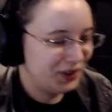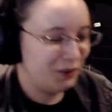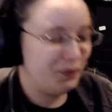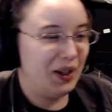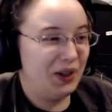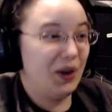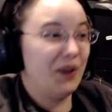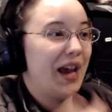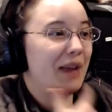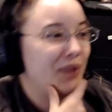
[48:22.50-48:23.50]
Depending on
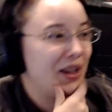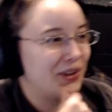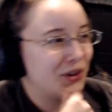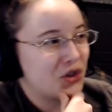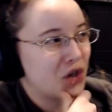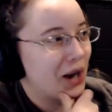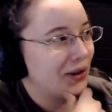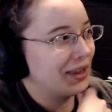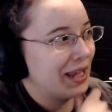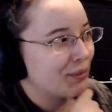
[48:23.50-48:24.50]
that place's child
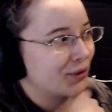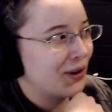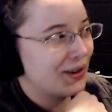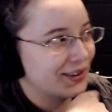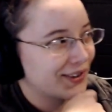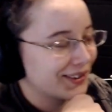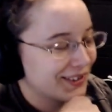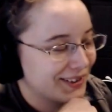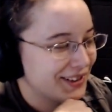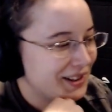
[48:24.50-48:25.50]
labor laws.
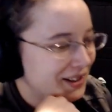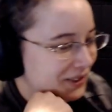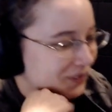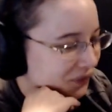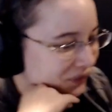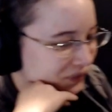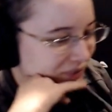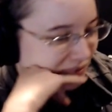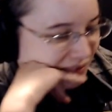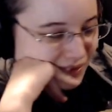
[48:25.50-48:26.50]
Right, yeah.